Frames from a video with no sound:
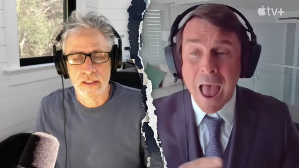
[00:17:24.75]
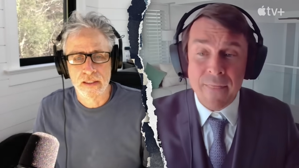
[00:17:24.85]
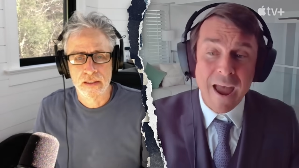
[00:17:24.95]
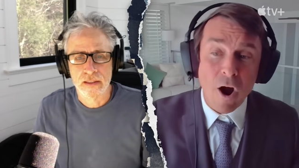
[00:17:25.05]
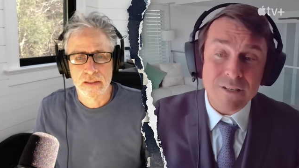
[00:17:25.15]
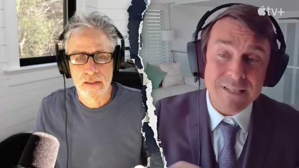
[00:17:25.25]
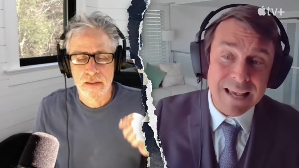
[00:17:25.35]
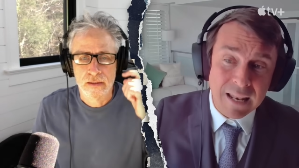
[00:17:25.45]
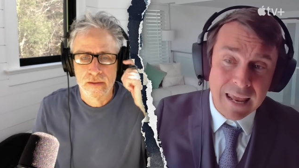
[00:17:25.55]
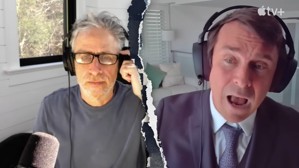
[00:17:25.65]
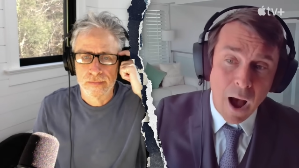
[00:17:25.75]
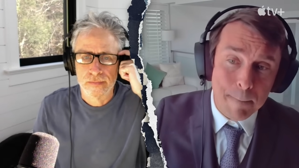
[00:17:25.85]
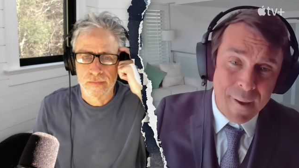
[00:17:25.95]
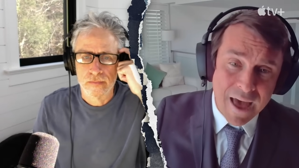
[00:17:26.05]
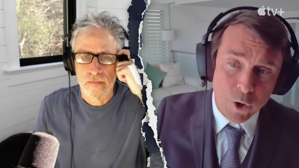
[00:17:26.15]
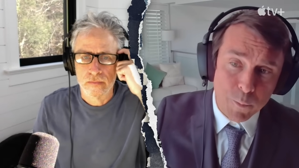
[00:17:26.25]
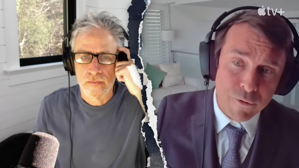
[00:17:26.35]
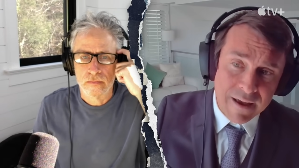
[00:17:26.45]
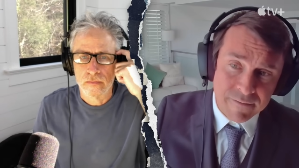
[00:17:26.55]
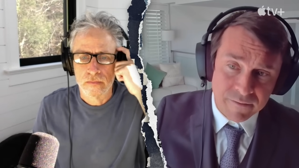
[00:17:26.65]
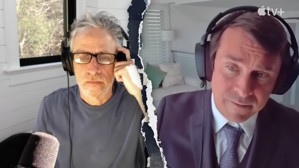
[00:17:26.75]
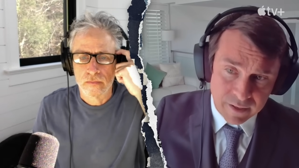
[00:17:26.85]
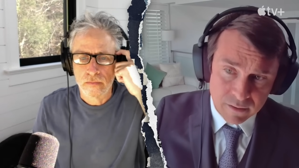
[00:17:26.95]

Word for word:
Speaker 1: And they are selling a better private feed.